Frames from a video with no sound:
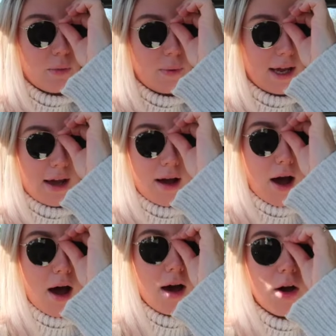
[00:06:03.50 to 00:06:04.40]
we
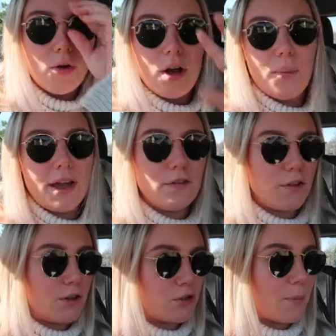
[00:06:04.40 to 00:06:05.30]
are on our way
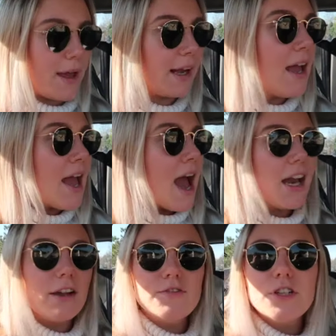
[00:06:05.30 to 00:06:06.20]
food shopping,
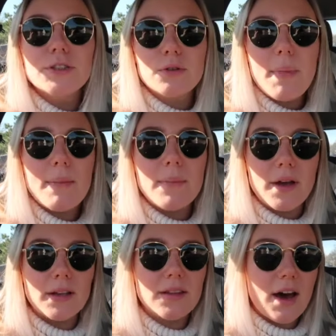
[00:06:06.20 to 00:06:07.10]
and I've just
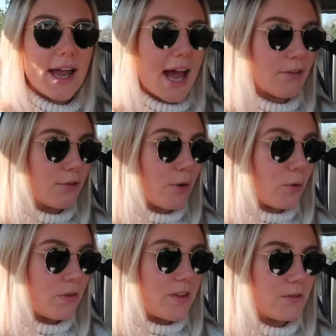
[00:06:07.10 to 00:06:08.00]
remembered that I have got
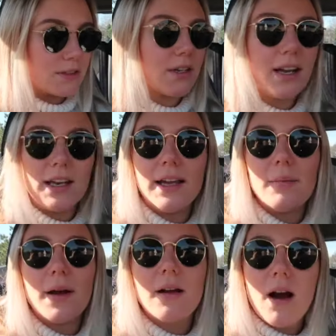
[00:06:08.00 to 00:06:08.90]
all of the recycling in
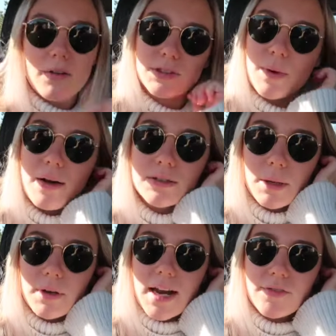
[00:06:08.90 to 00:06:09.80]
my car as well, so
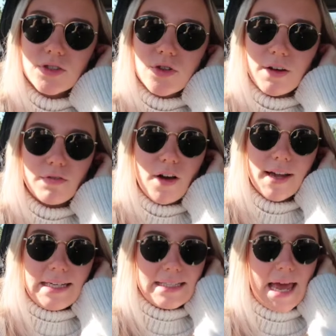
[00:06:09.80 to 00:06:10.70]
I'm gonna have to try and
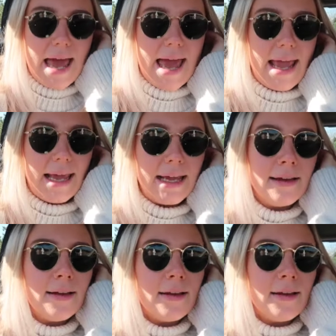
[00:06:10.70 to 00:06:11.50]
find a